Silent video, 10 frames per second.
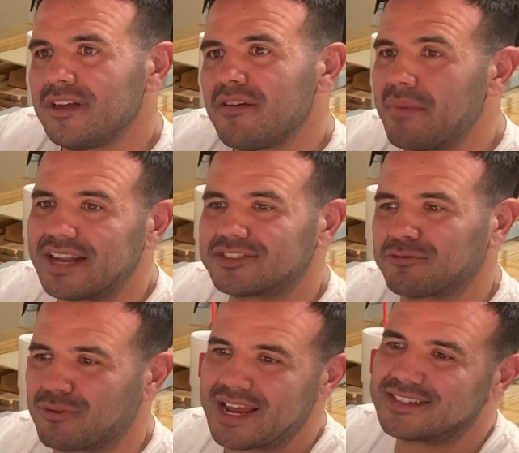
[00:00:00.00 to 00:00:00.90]
match
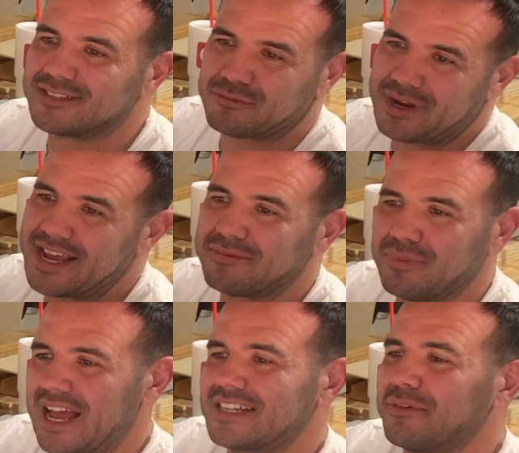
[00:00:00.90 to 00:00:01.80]
red to red and
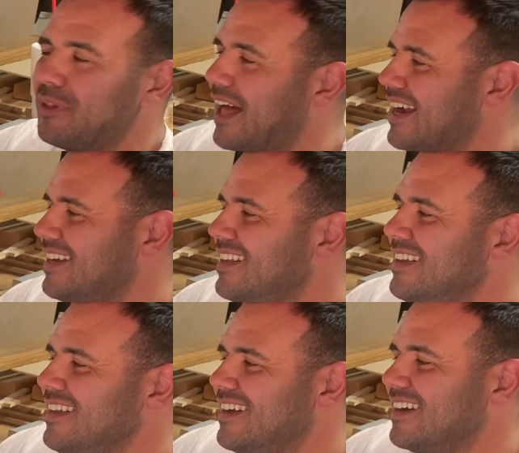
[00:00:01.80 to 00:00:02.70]
black to black,
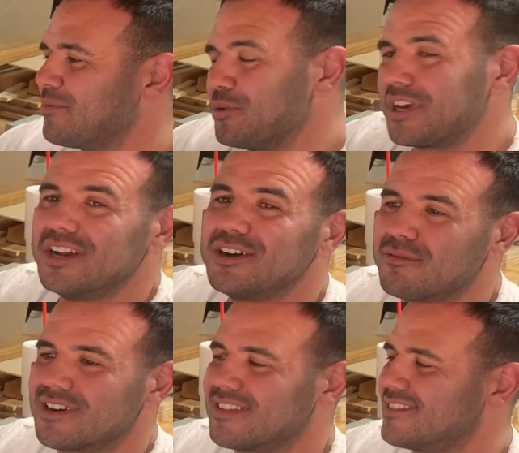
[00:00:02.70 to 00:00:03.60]
you can hook
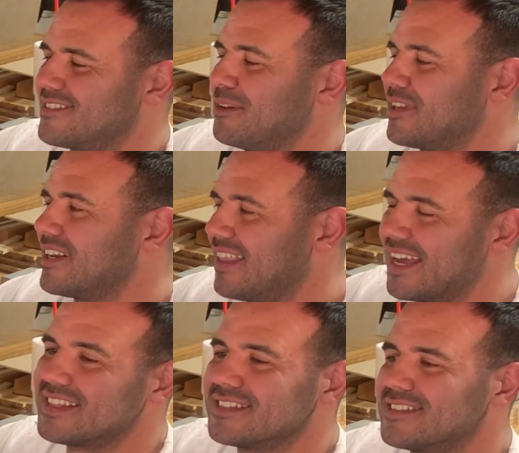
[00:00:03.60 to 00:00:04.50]
something
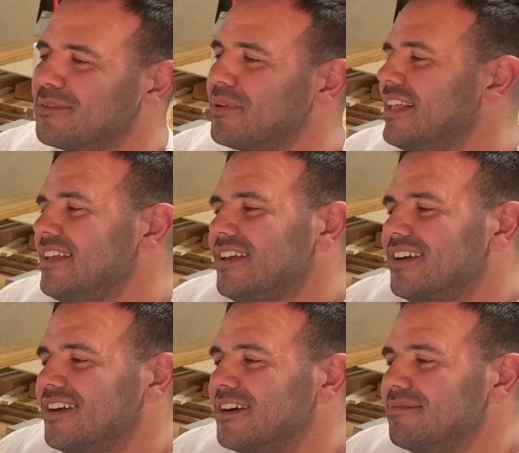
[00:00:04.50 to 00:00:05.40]
like this up,
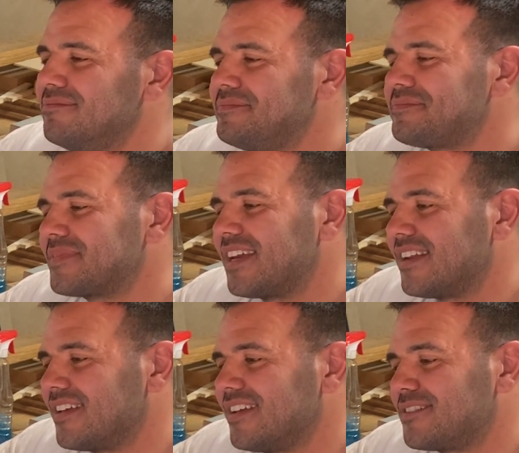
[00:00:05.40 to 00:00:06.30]
and
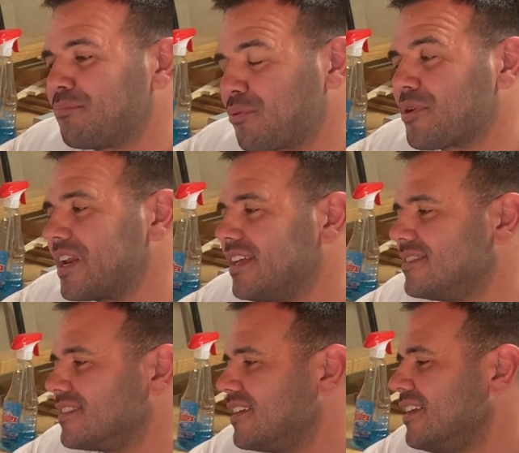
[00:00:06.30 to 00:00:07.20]
it's pretty
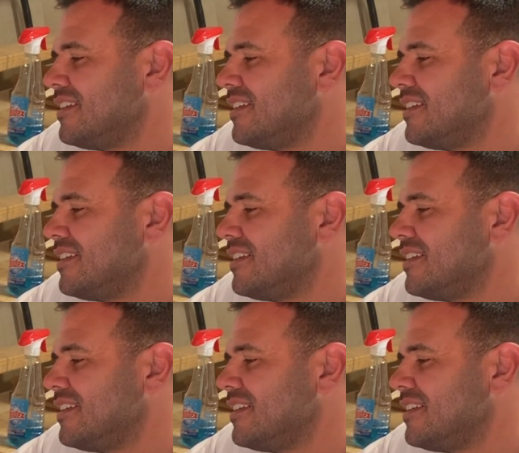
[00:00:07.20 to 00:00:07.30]
easy.